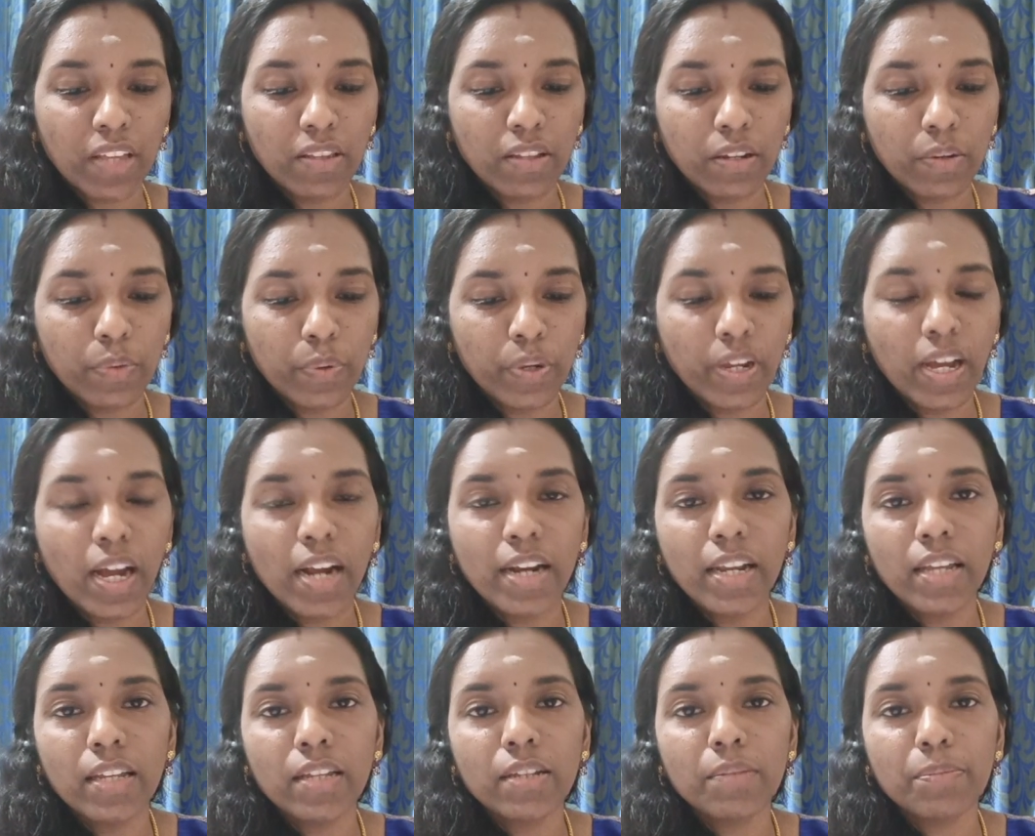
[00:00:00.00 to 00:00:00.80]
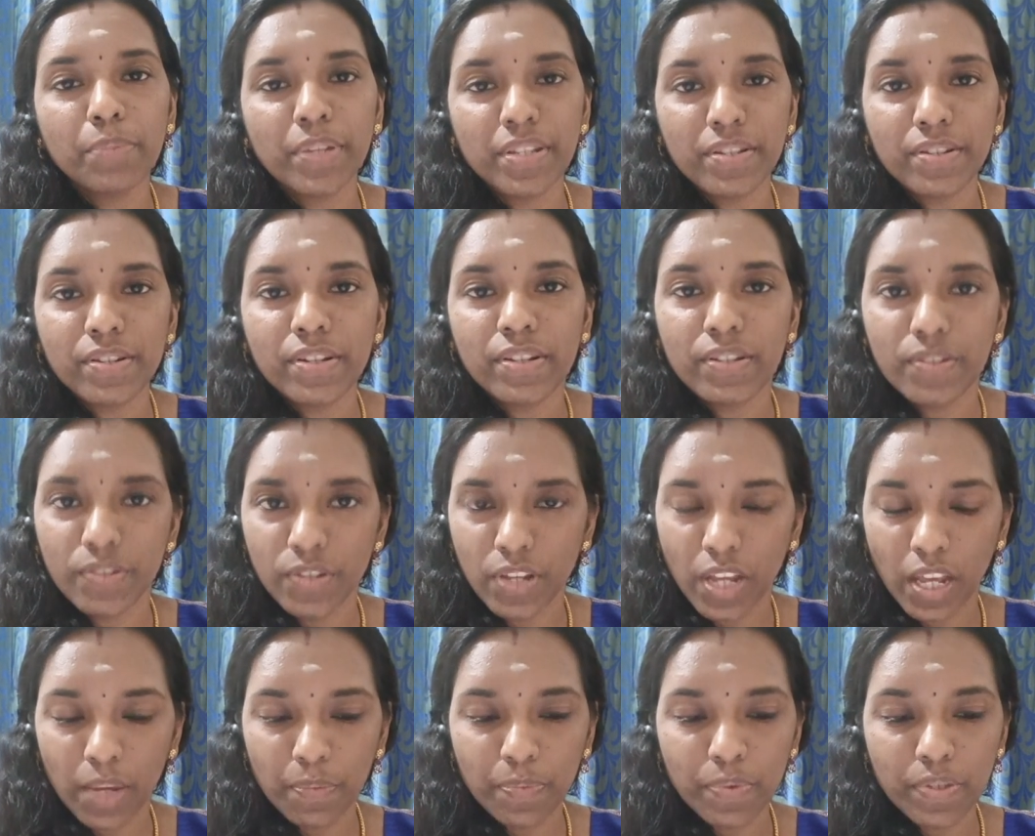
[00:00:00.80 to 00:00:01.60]
Then regarding Mr.
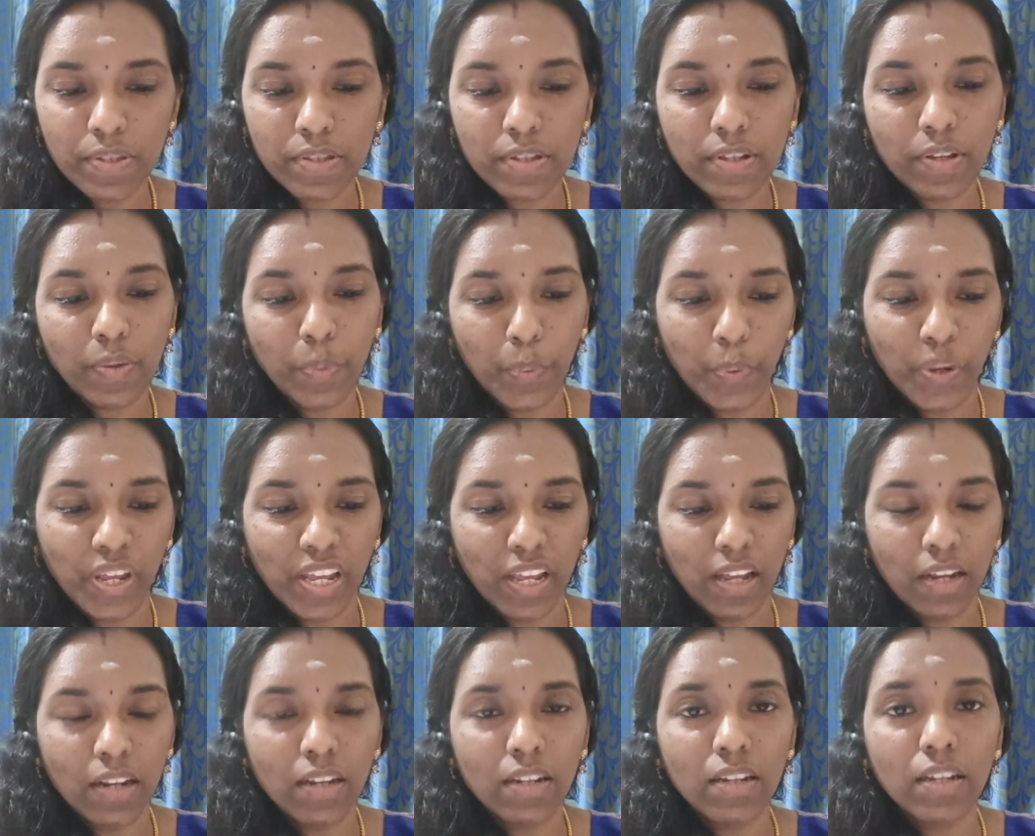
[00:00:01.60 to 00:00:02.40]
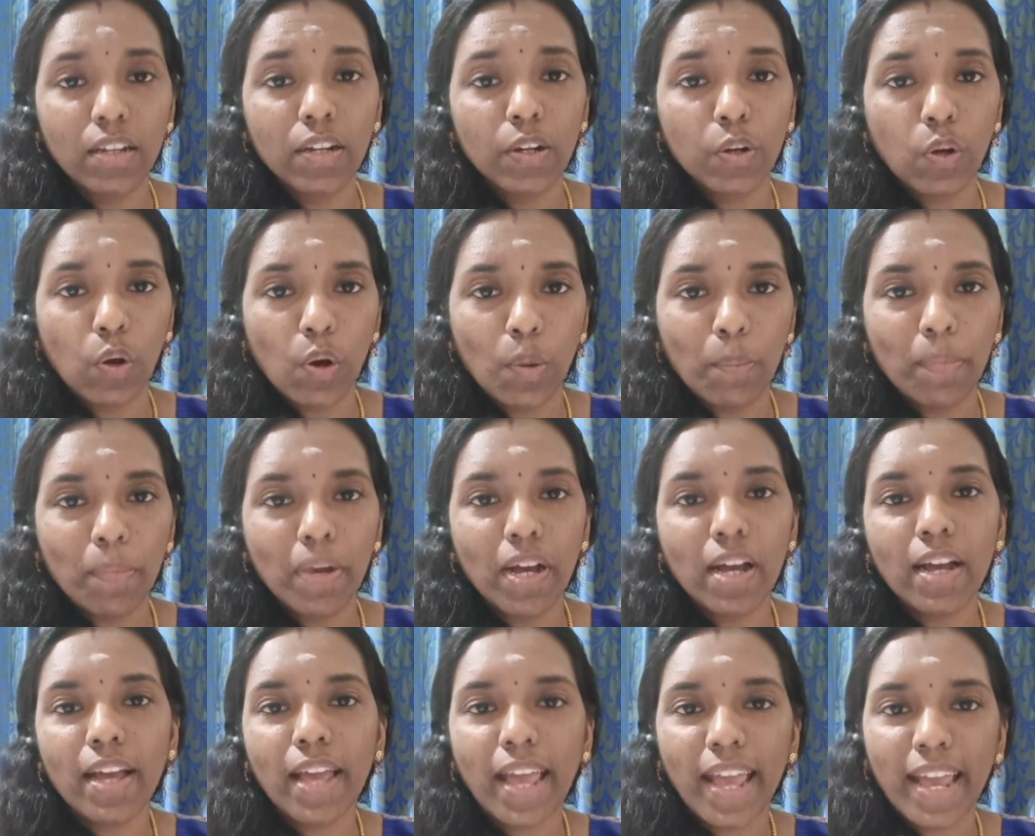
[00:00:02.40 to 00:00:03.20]
James Green,
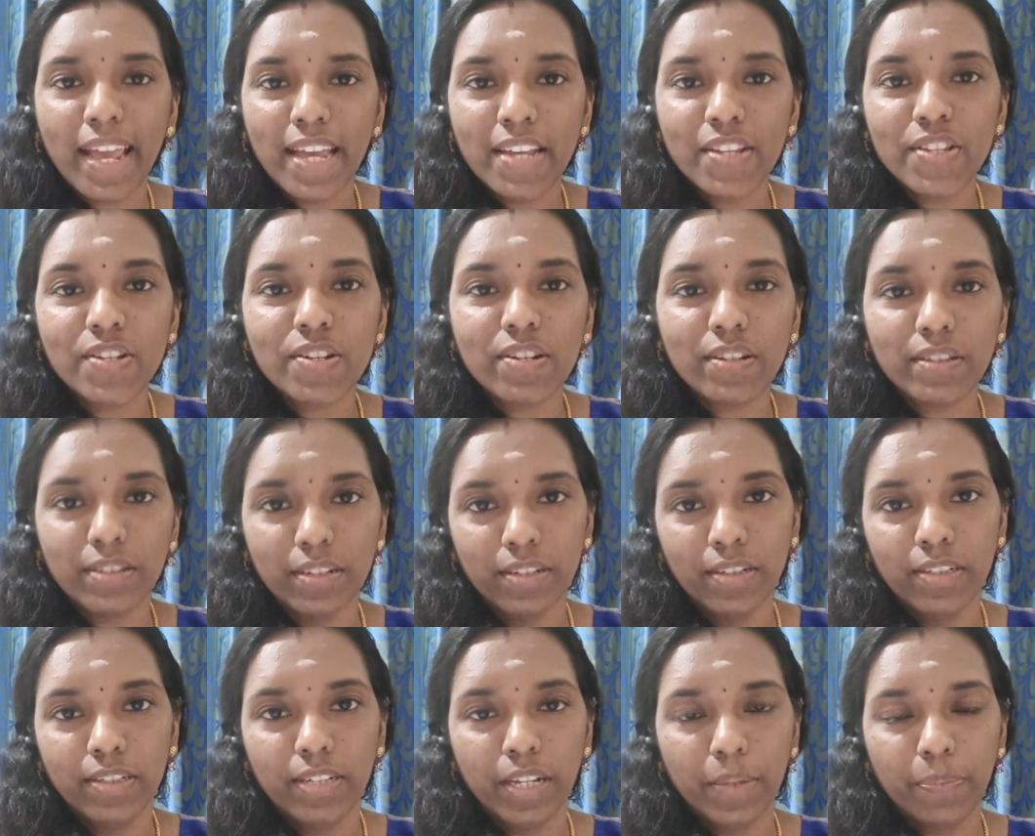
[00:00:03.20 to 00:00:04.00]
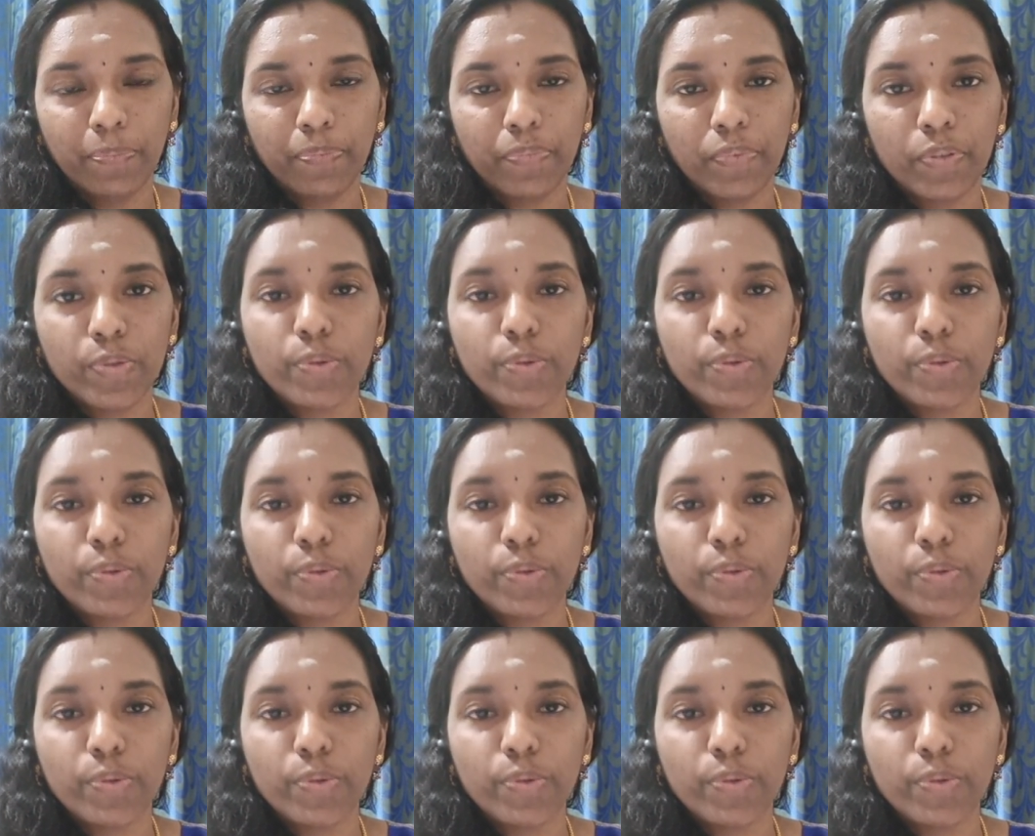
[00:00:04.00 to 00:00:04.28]
comma, aged 30.